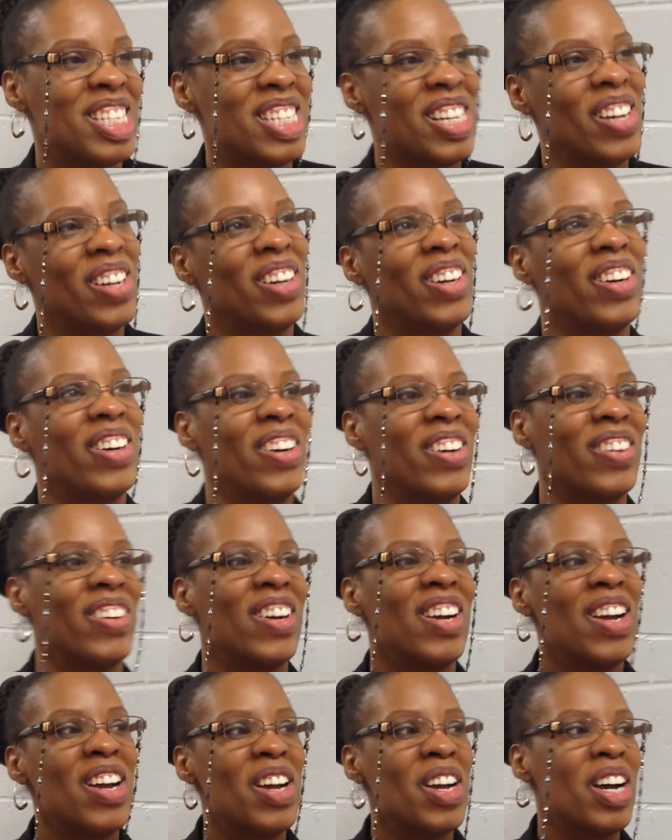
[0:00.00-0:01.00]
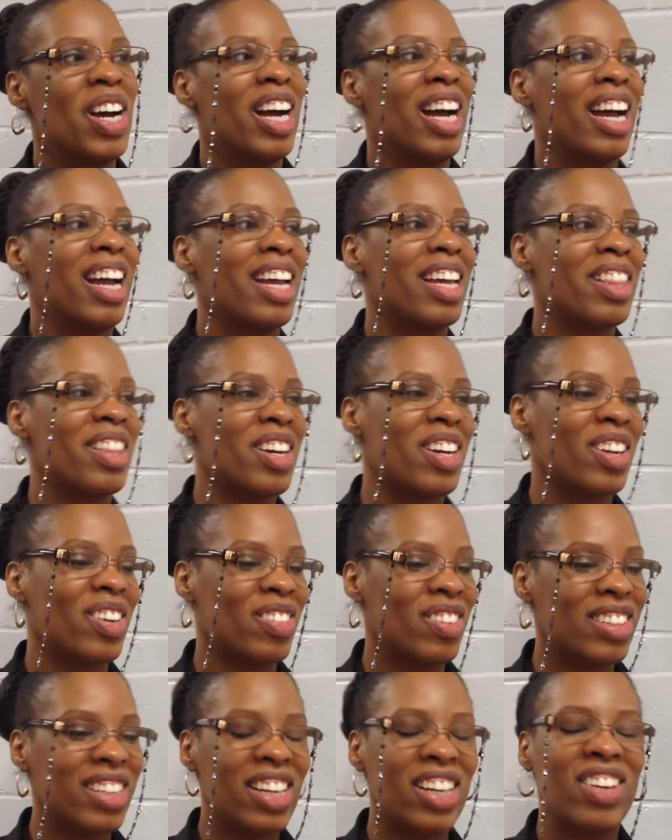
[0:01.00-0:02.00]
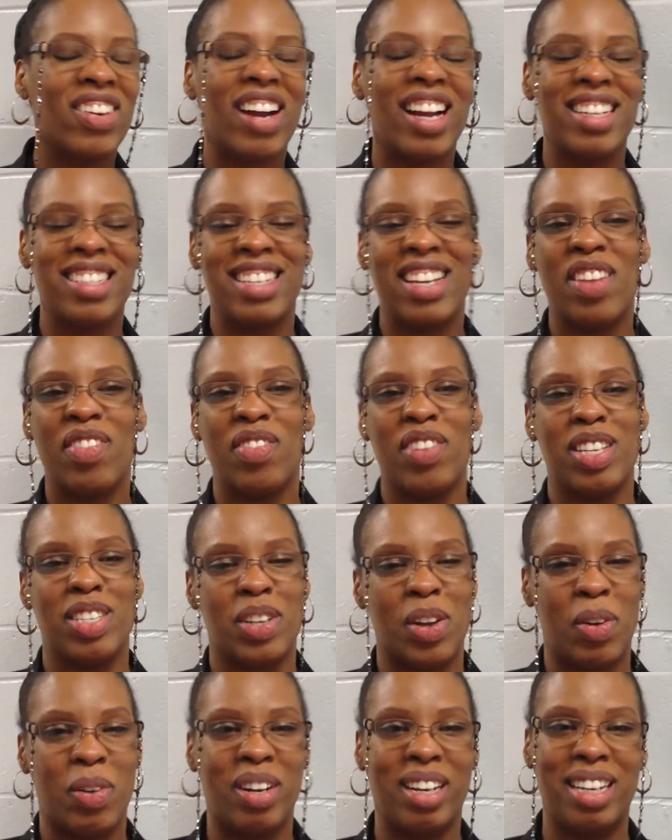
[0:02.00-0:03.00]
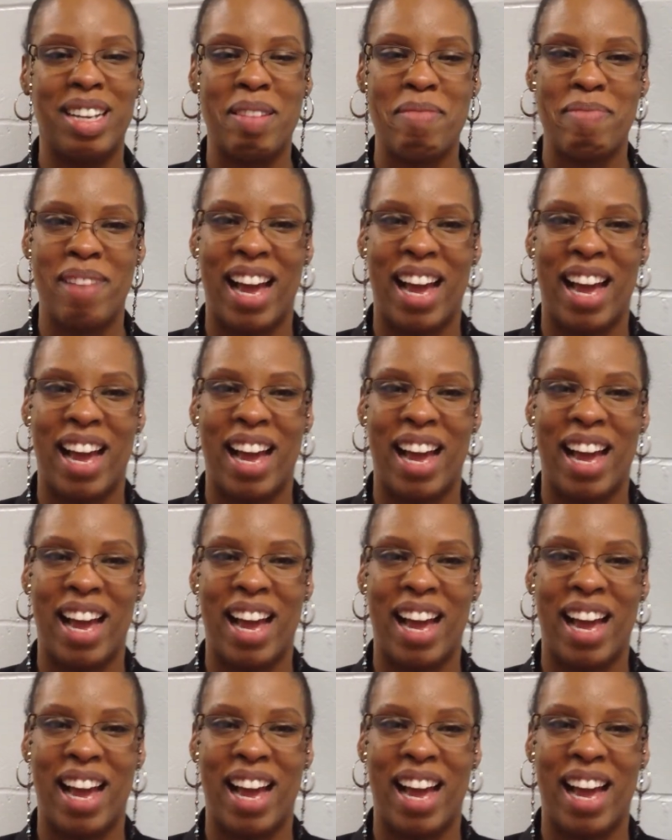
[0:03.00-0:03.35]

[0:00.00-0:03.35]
so either really great defense or really